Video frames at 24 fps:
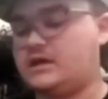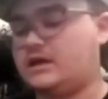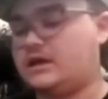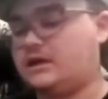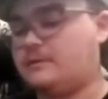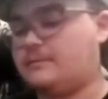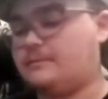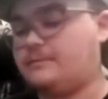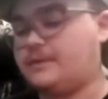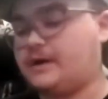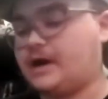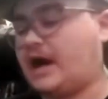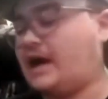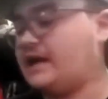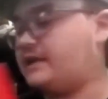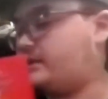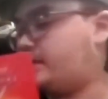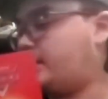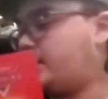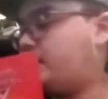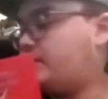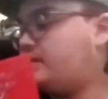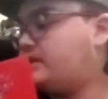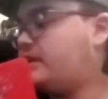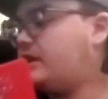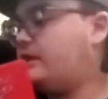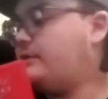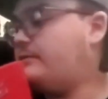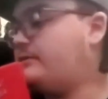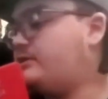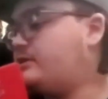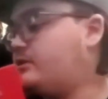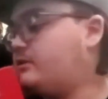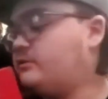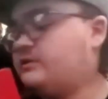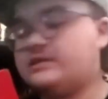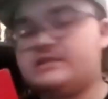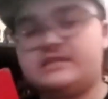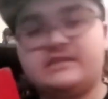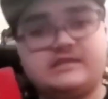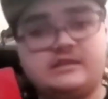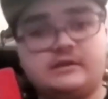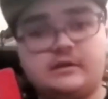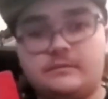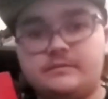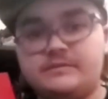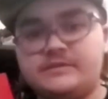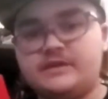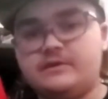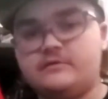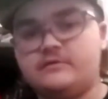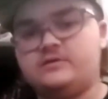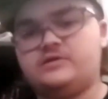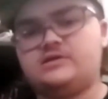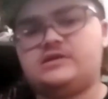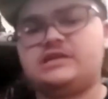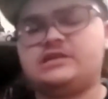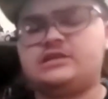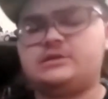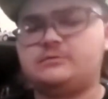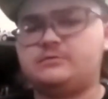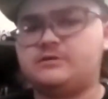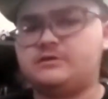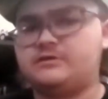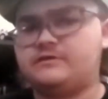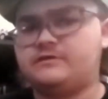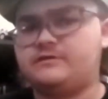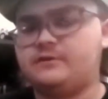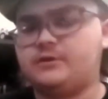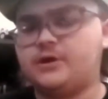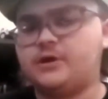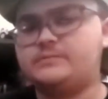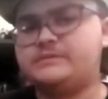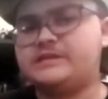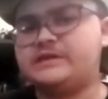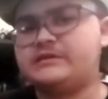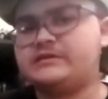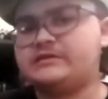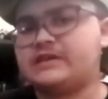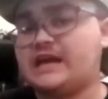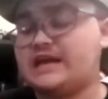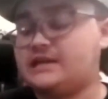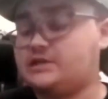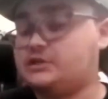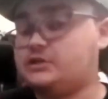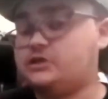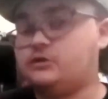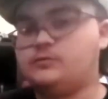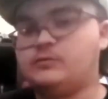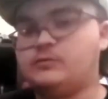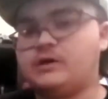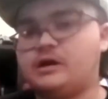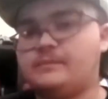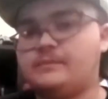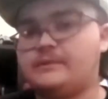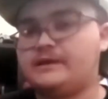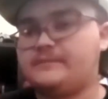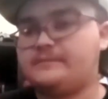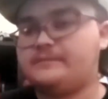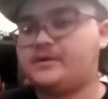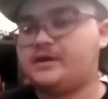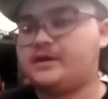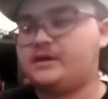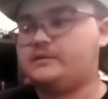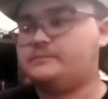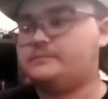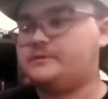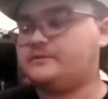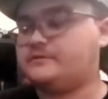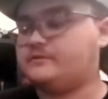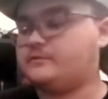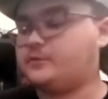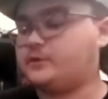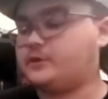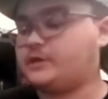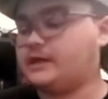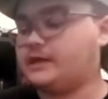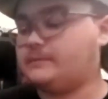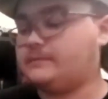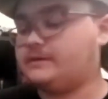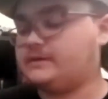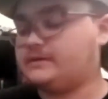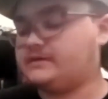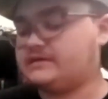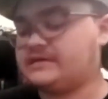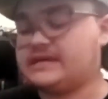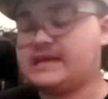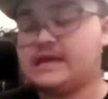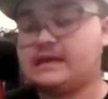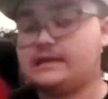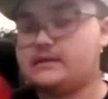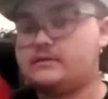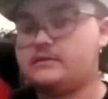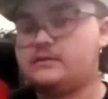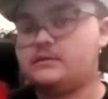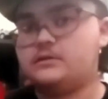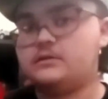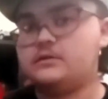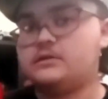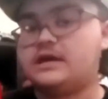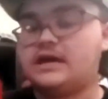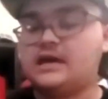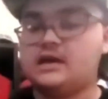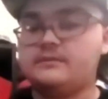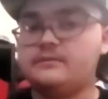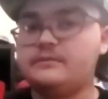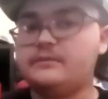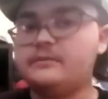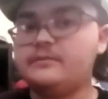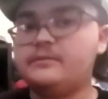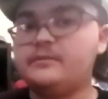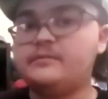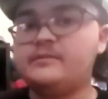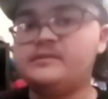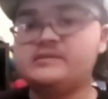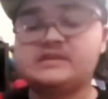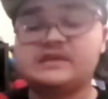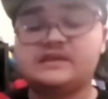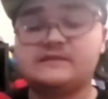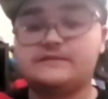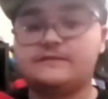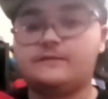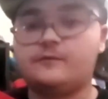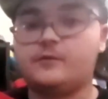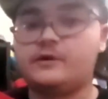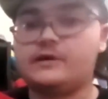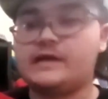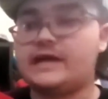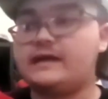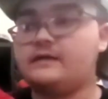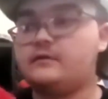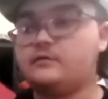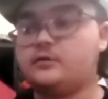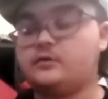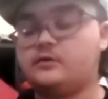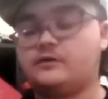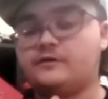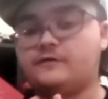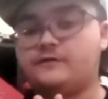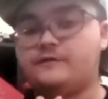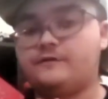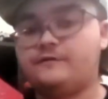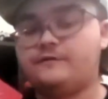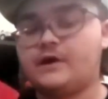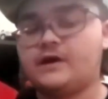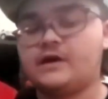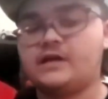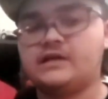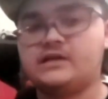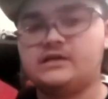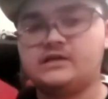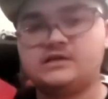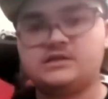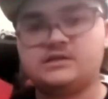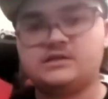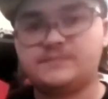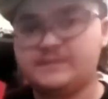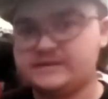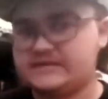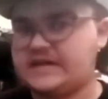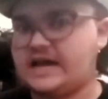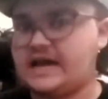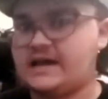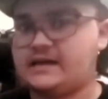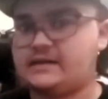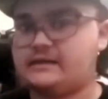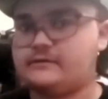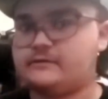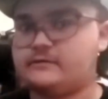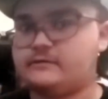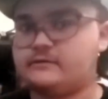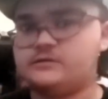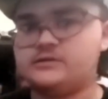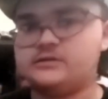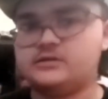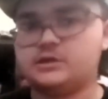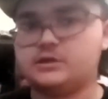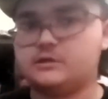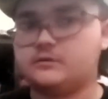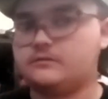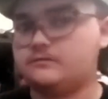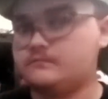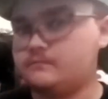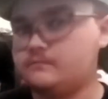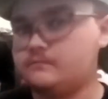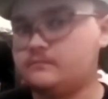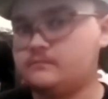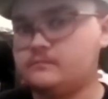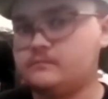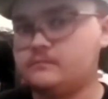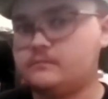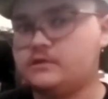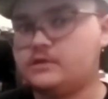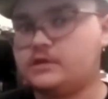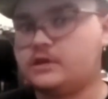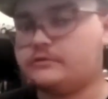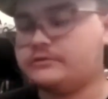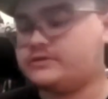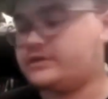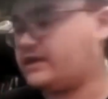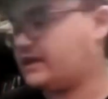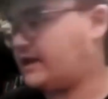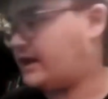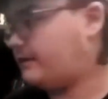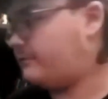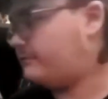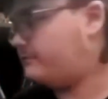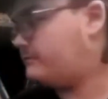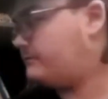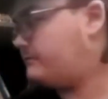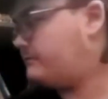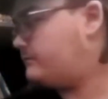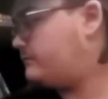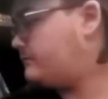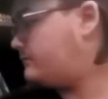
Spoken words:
But even though this is an upscale, this is actually one of the few upscales I actually do recommend you picking up on 4K because again, anime movies in 4K look fucking spectacular. So, go check it out.